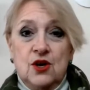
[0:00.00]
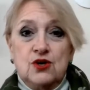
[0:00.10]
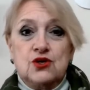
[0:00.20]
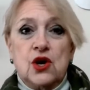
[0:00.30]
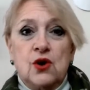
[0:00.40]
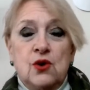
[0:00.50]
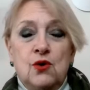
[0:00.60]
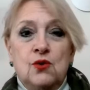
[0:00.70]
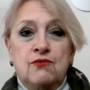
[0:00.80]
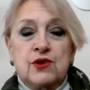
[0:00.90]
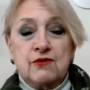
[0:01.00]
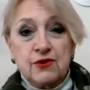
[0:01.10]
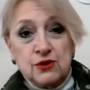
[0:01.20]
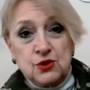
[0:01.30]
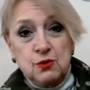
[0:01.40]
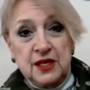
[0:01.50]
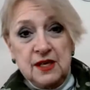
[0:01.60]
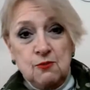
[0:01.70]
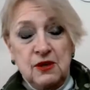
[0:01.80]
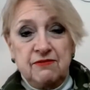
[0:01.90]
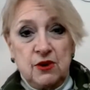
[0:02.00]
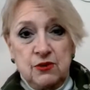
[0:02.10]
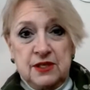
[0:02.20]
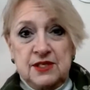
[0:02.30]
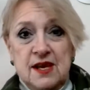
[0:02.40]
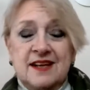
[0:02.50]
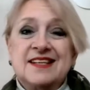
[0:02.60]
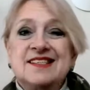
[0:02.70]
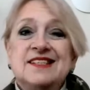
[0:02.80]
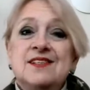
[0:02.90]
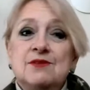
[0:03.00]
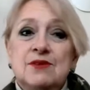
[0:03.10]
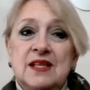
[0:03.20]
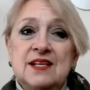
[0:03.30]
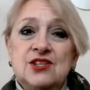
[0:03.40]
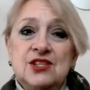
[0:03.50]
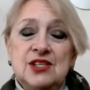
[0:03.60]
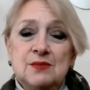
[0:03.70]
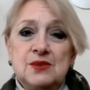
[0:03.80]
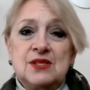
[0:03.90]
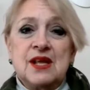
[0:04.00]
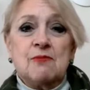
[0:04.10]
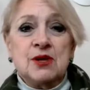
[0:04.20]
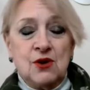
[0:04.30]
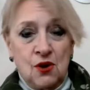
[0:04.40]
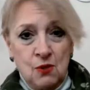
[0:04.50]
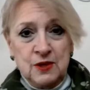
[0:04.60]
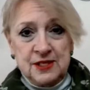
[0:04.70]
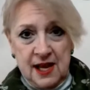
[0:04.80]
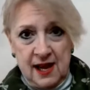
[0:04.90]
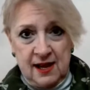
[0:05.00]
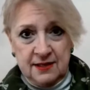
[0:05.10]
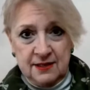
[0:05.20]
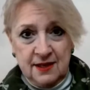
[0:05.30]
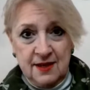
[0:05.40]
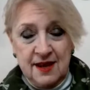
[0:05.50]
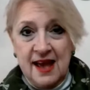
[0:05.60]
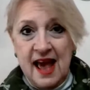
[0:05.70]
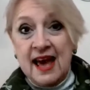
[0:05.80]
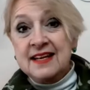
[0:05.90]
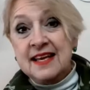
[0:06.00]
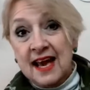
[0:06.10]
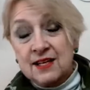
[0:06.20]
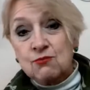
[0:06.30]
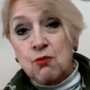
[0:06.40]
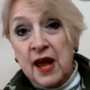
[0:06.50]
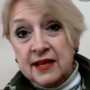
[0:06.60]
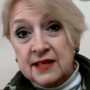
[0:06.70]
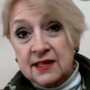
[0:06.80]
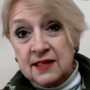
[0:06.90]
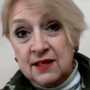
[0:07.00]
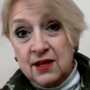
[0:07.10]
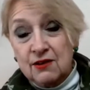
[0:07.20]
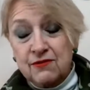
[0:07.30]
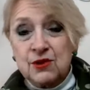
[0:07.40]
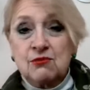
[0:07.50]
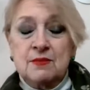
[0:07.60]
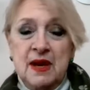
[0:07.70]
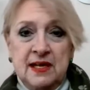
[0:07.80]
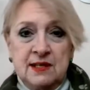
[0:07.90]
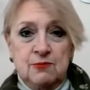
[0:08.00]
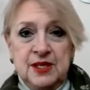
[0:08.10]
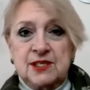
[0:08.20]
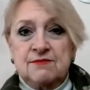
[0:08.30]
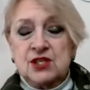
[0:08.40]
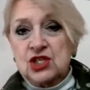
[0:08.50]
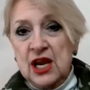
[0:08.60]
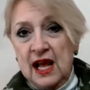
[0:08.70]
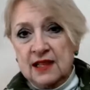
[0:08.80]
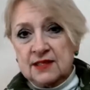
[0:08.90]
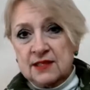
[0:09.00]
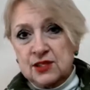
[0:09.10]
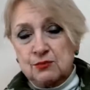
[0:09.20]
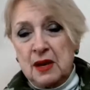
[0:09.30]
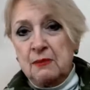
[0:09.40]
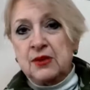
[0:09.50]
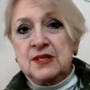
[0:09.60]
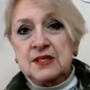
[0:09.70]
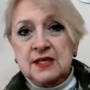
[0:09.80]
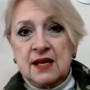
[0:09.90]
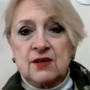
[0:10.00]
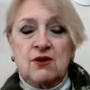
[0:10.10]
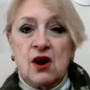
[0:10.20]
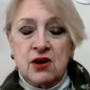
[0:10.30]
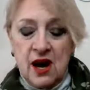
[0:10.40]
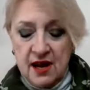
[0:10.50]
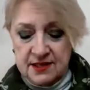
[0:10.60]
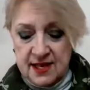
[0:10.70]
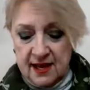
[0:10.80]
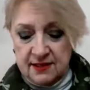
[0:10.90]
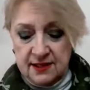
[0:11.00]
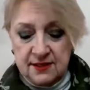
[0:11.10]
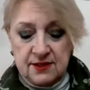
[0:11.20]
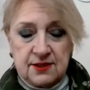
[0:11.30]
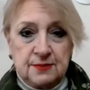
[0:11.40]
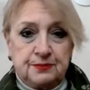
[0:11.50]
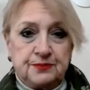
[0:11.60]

So, for the first week, we focused on existing relationships that we always had and getting ready for the remaining weeks of the challenge by putting together our contact list.